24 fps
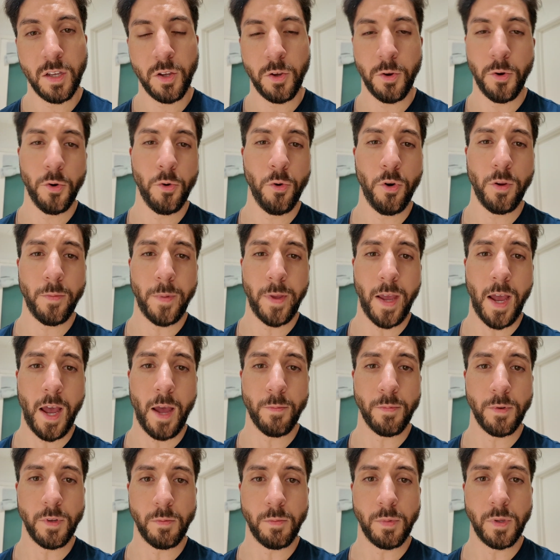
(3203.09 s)
you're going to be
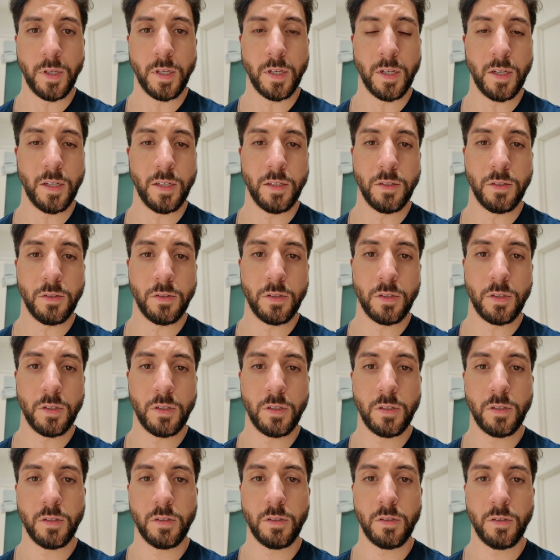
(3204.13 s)
happy because
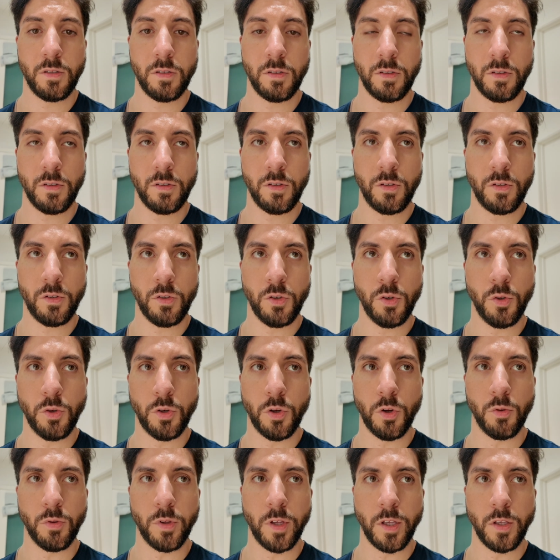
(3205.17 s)
you
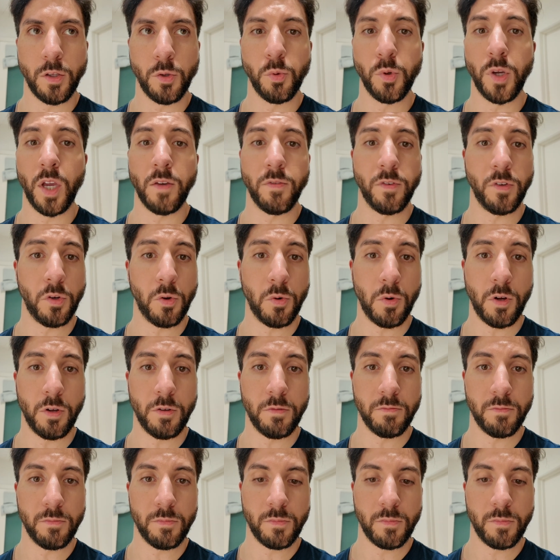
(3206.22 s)
know that you gave it your all.